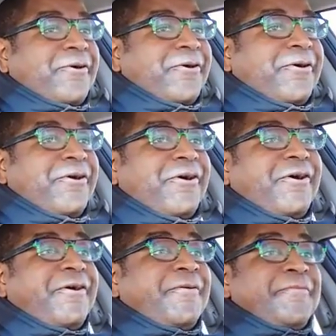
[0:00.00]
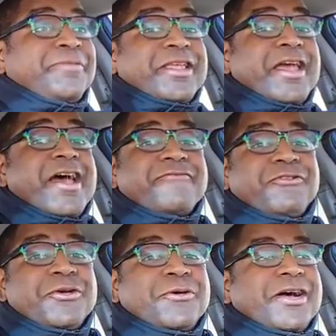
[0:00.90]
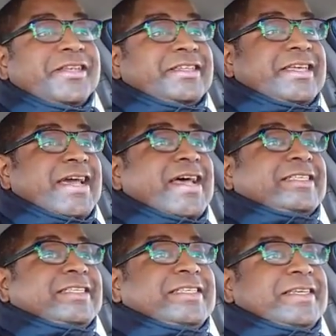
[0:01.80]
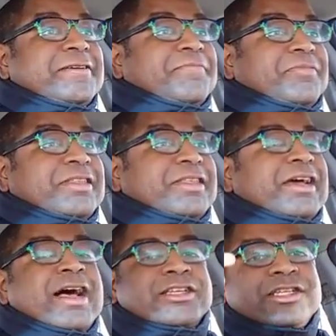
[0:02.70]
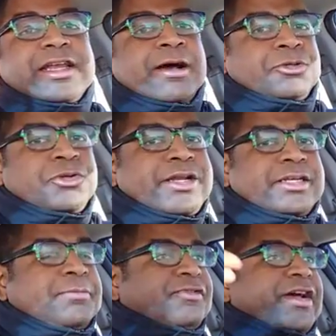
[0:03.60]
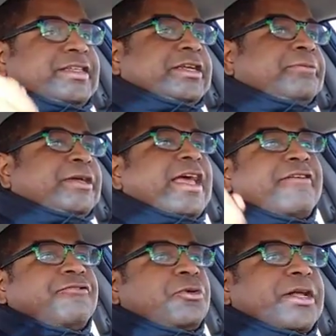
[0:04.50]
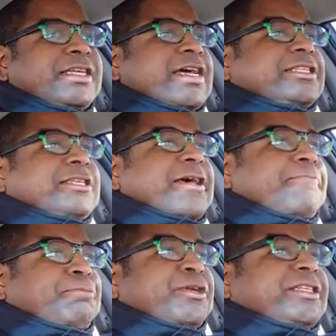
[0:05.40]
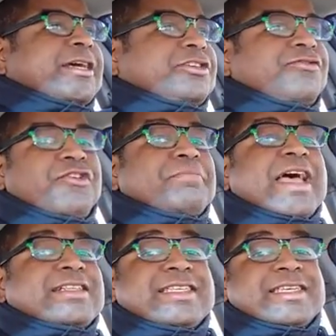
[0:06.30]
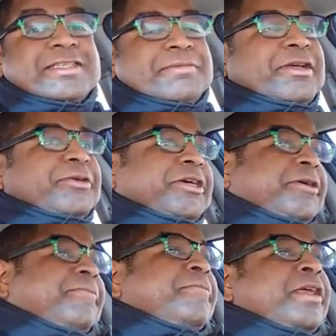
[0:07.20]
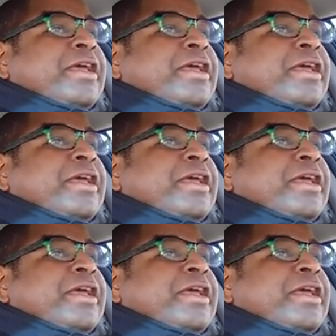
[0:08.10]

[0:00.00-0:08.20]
Oh, everyone gets shit, I was trying to improvise there, but everyone gets protection from Nazism. Here we go.